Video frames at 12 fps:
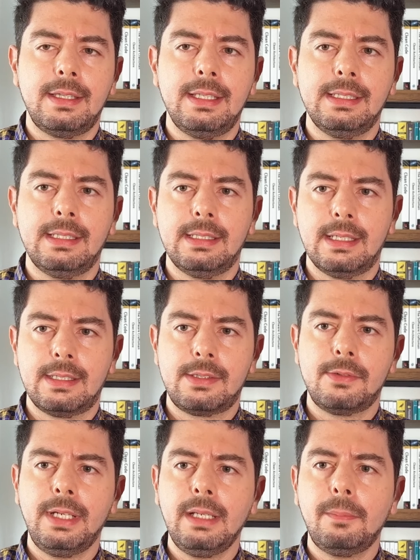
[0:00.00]
this is a
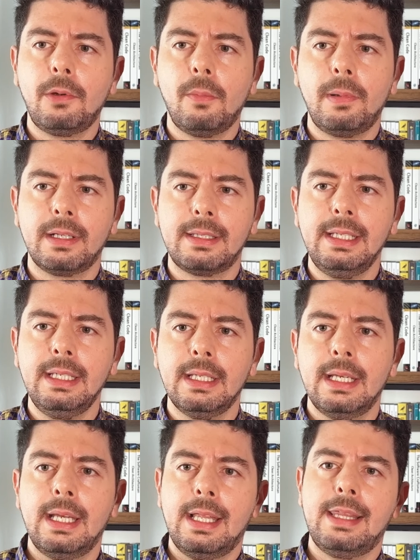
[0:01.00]
string property,
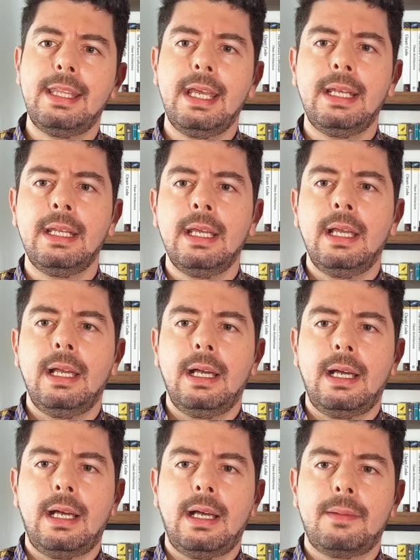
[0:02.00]
then
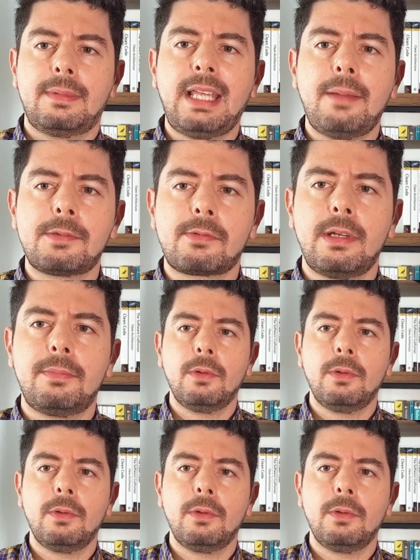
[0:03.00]
TypeScript